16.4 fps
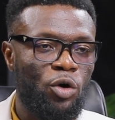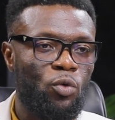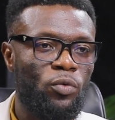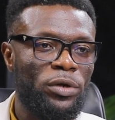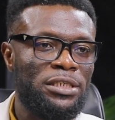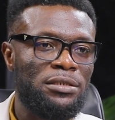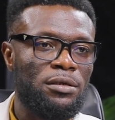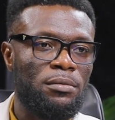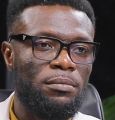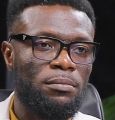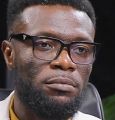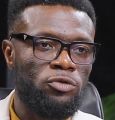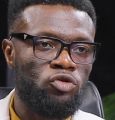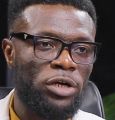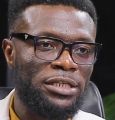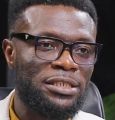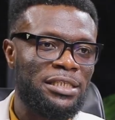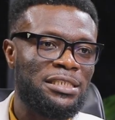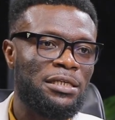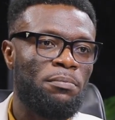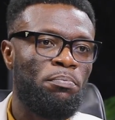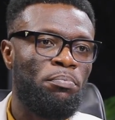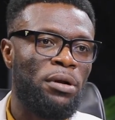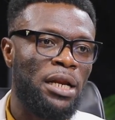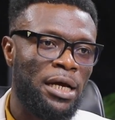which transition
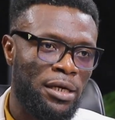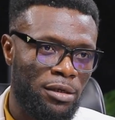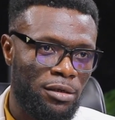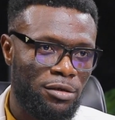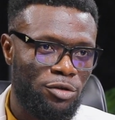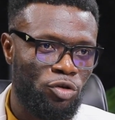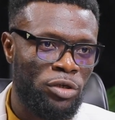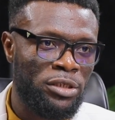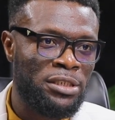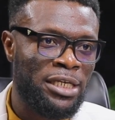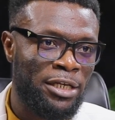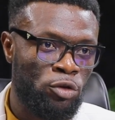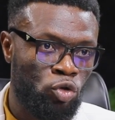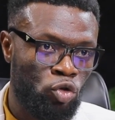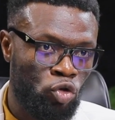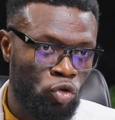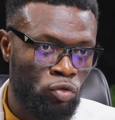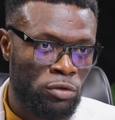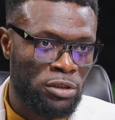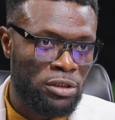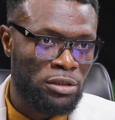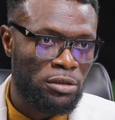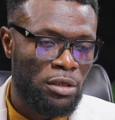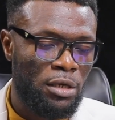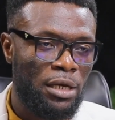plan you intend to
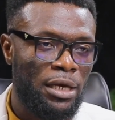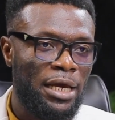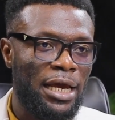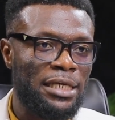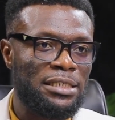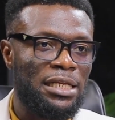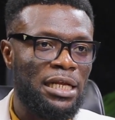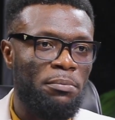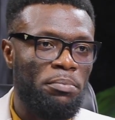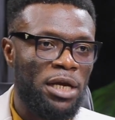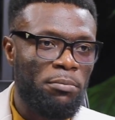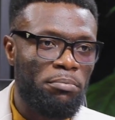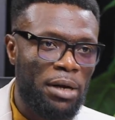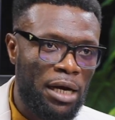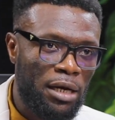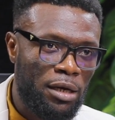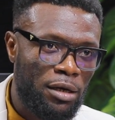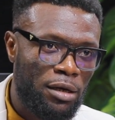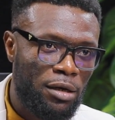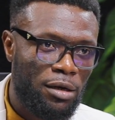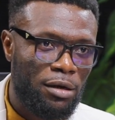use. Is it a big bank?